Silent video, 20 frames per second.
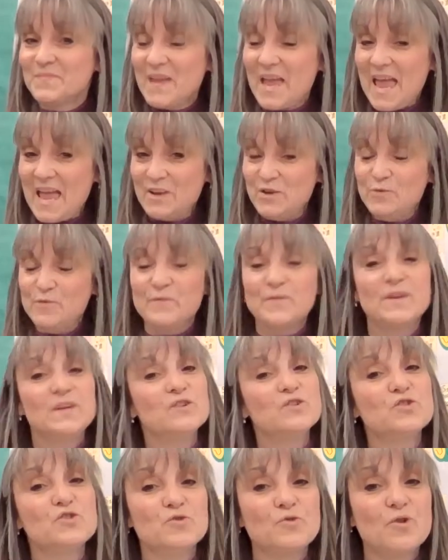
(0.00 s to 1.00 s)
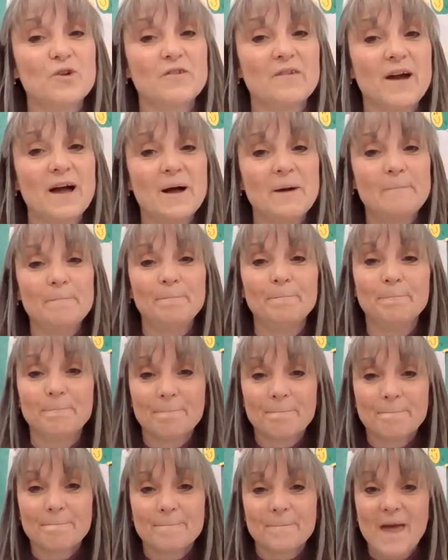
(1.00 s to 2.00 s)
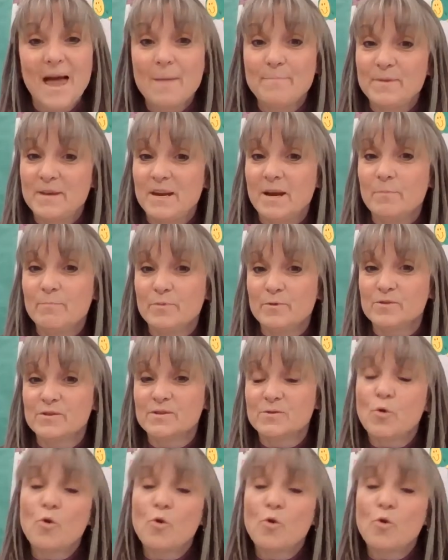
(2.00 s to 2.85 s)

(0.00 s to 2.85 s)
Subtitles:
and you finish your happy numbers.